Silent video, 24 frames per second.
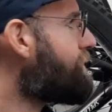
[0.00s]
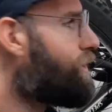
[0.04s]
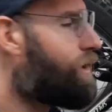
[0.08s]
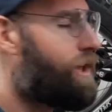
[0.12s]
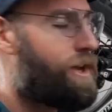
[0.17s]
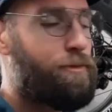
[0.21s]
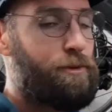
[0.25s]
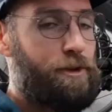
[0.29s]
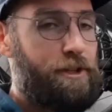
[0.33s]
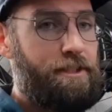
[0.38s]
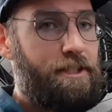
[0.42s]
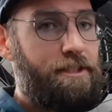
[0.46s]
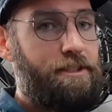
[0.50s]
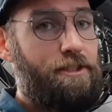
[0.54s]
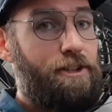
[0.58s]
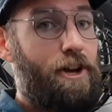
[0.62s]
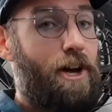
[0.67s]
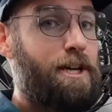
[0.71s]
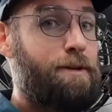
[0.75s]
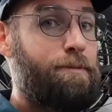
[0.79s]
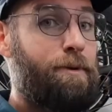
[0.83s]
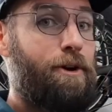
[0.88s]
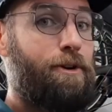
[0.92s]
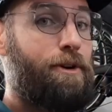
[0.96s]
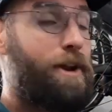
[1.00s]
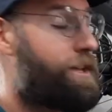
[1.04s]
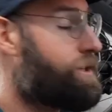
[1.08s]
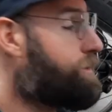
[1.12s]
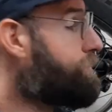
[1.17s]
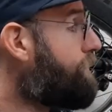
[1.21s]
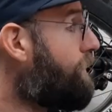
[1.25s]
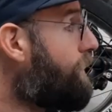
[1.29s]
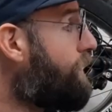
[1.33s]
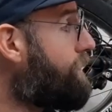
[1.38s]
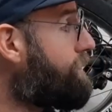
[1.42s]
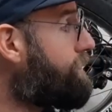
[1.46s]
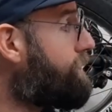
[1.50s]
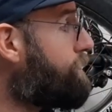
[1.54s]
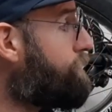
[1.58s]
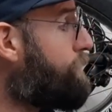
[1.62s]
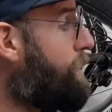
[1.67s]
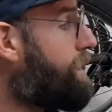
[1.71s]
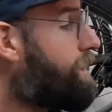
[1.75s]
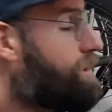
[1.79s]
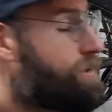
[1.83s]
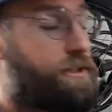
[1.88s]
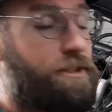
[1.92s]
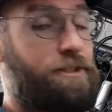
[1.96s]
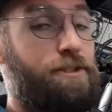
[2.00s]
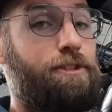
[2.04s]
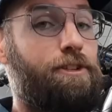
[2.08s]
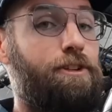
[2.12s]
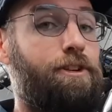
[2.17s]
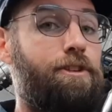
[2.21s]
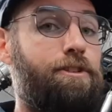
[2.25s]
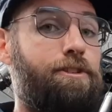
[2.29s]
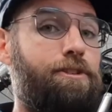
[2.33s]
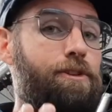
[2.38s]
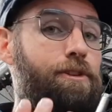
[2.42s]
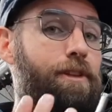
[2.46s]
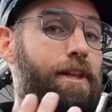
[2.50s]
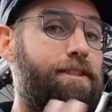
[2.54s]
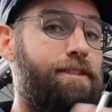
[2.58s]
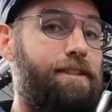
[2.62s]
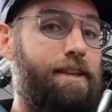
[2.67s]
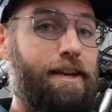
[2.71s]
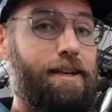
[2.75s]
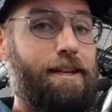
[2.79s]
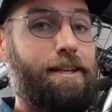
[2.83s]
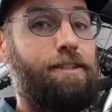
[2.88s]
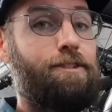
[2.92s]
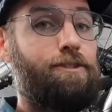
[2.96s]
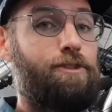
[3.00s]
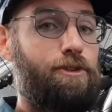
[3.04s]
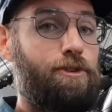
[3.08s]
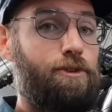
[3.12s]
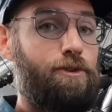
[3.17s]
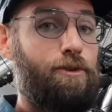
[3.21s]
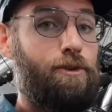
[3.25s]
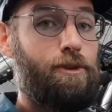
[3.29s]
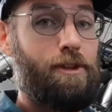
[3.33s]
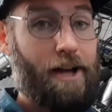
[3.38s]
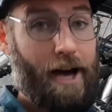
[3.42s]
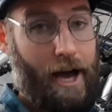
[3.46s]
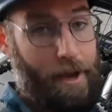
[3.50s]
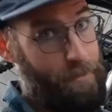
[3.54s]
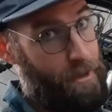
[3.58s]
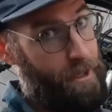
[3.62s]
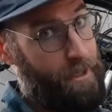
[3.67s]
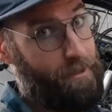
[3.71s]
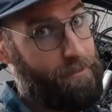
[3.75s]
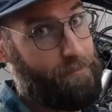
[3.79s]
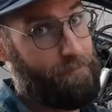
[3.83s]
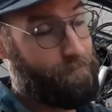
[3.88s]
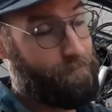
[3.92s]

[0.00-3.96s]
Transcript: all I really need to talk about as far as the spec is concerned, so let's get into climbing.